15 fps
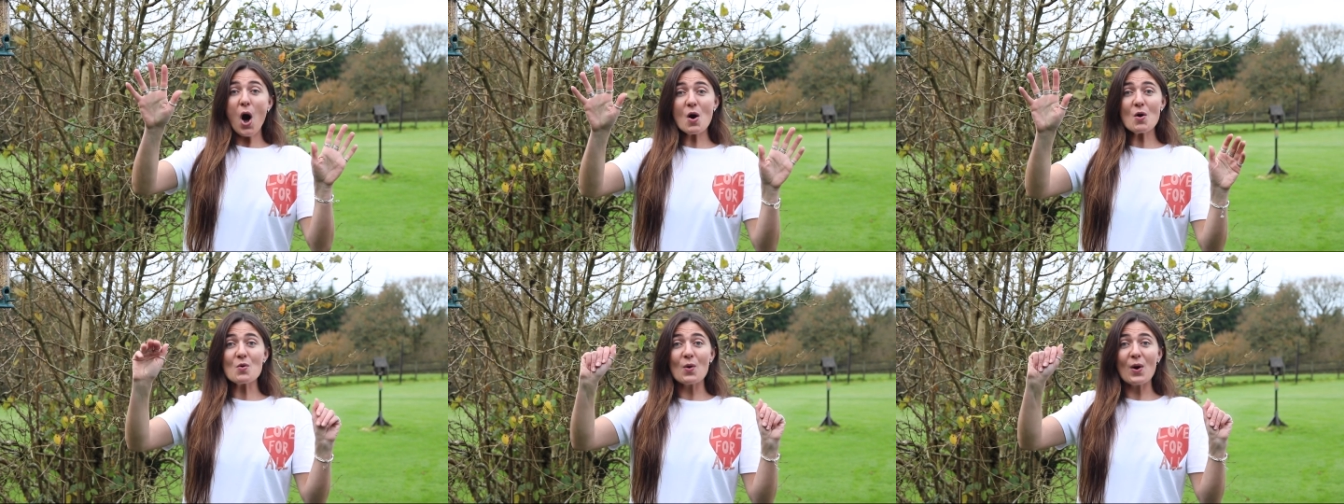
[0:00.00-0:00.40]

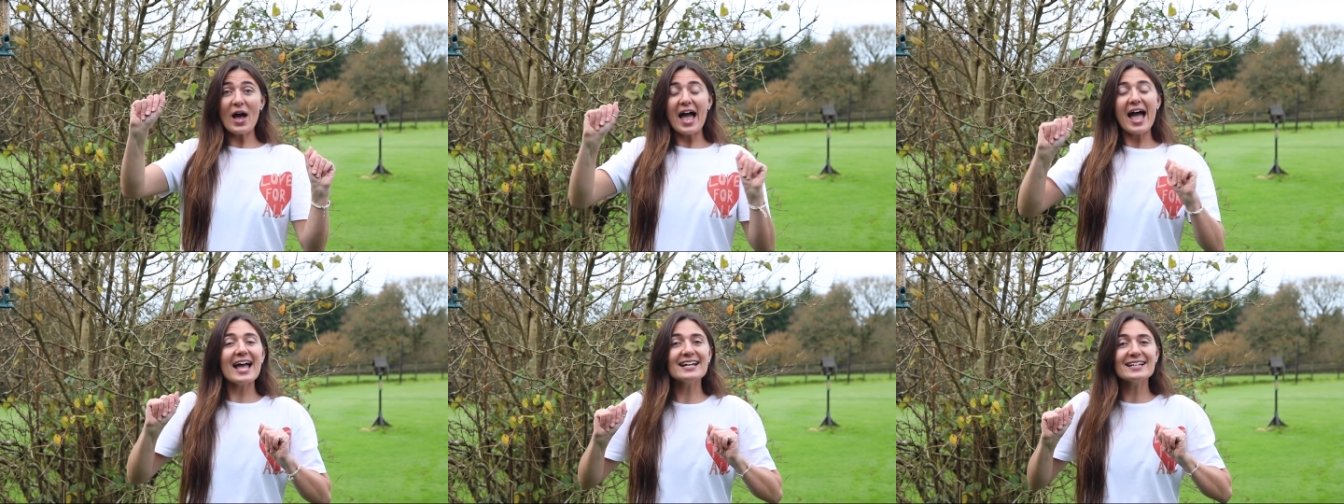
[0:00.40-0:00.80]
oh,
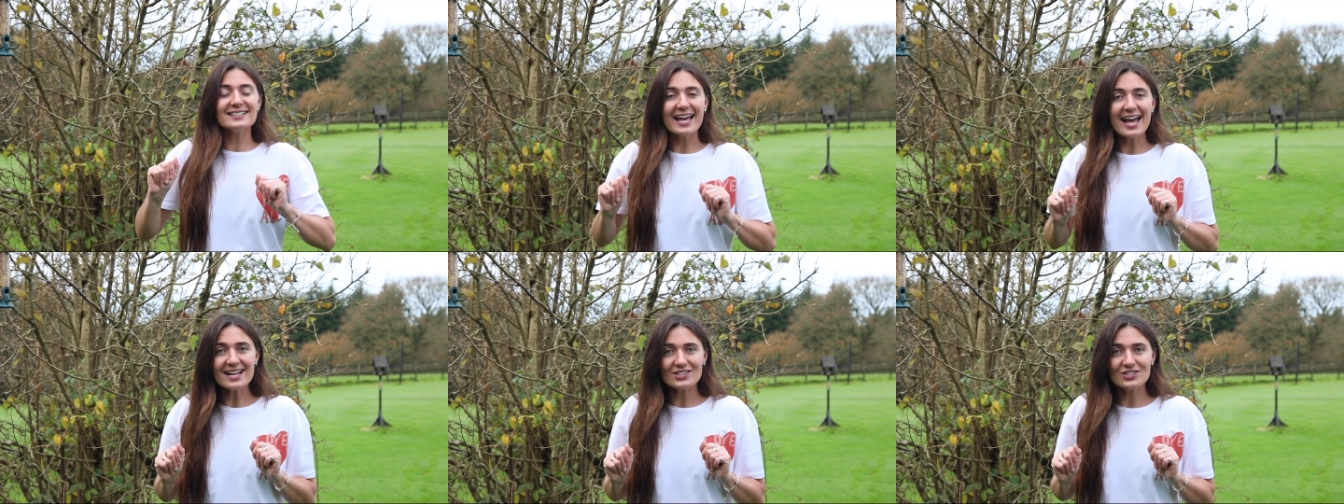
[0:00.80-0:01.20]
and
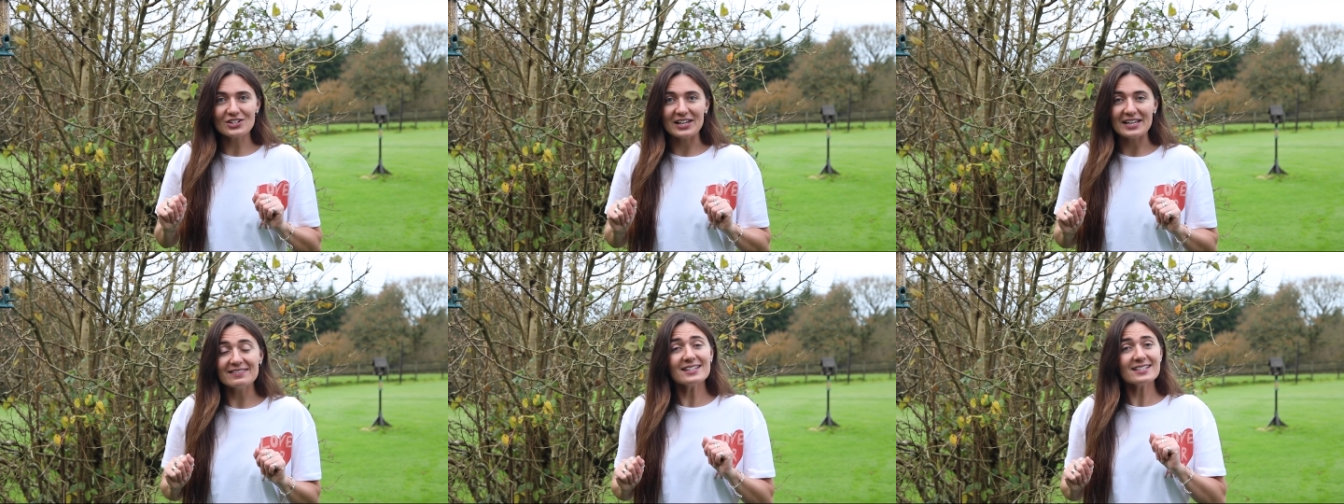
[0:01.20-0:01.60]
it's
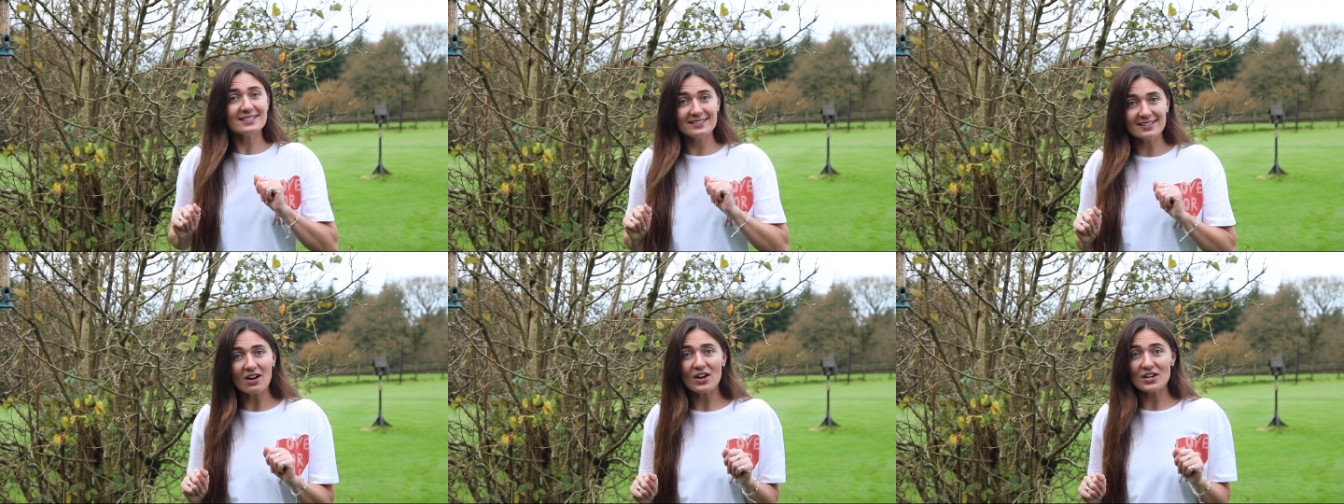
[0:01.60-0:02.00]
actually
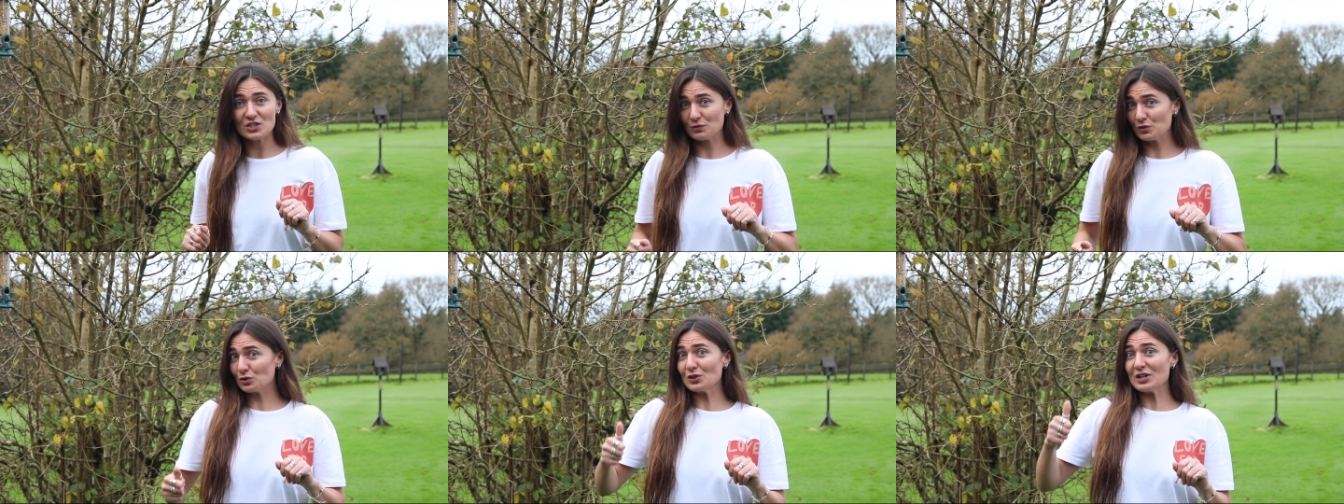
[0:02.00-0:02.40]
this
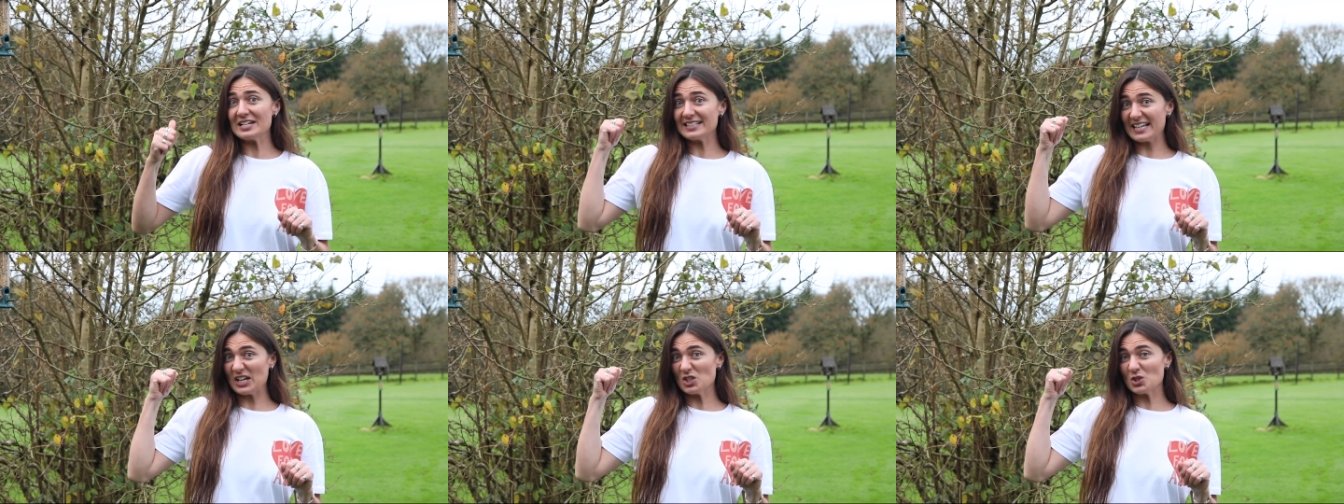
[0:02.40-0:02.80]
diet of
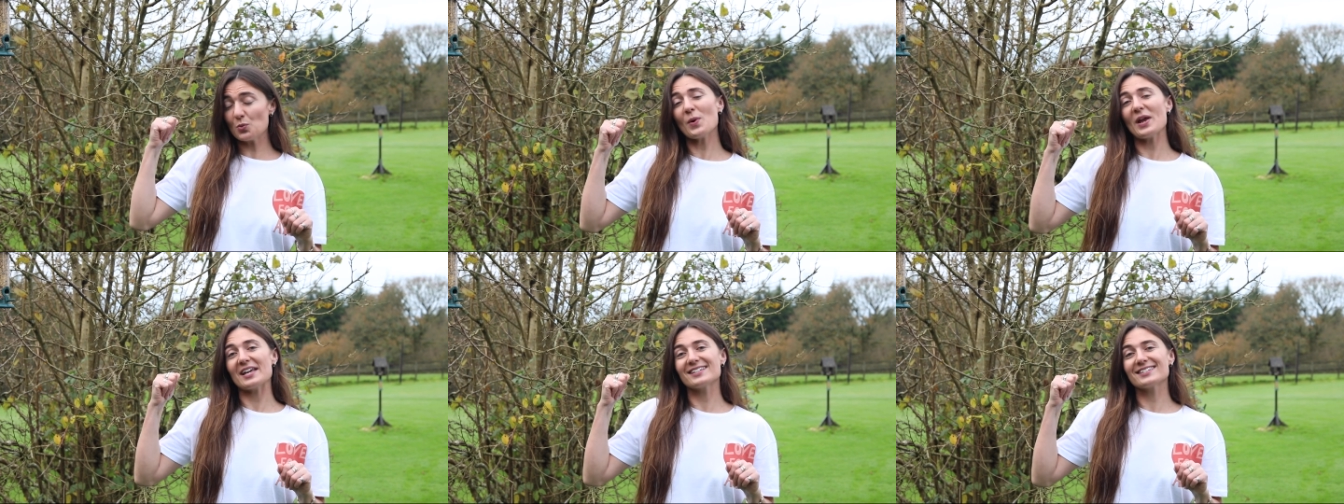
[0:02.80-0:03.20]
trees and
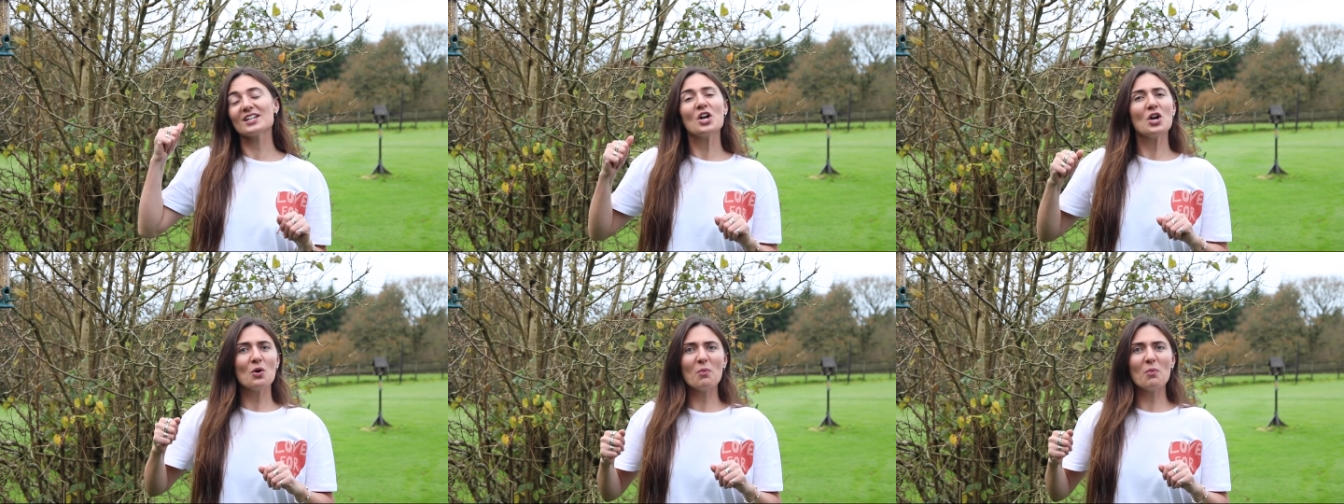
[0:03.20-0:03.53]
twigs